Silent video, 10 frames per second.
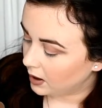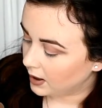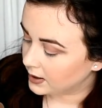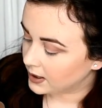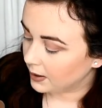
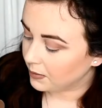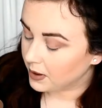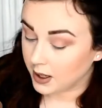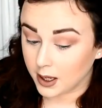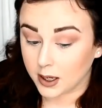And same
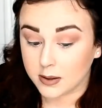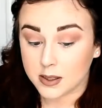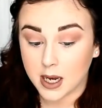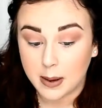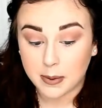thing,
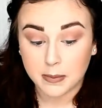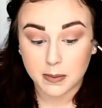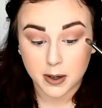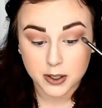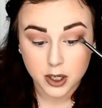tapping my
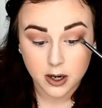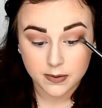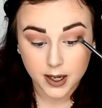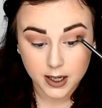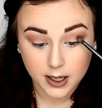brush off.
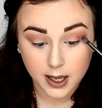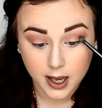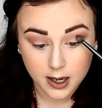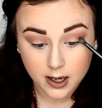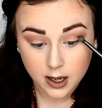And
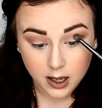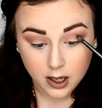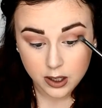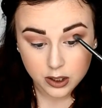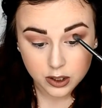again,
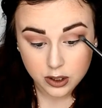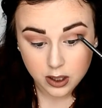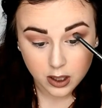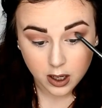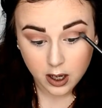
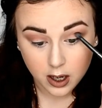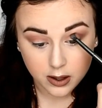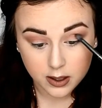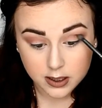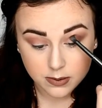
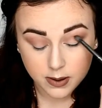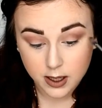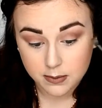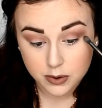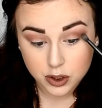this one
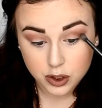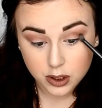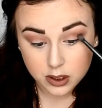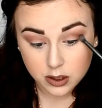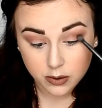I'm
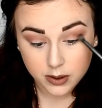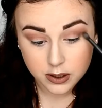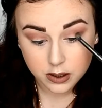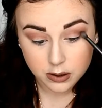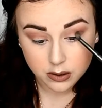just going
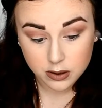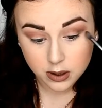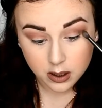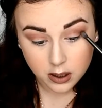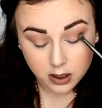to
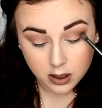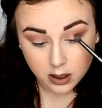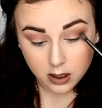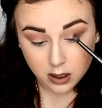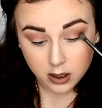
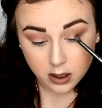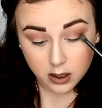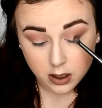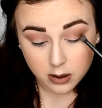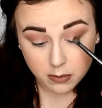
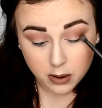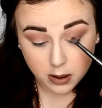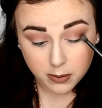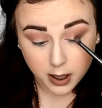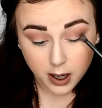put
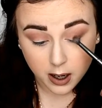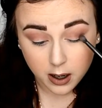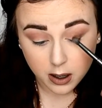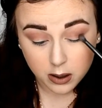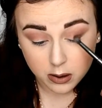on my
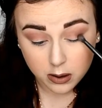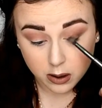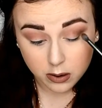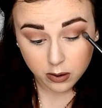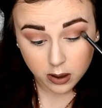outer
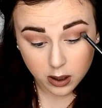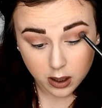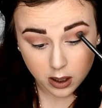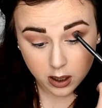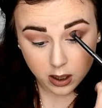corner.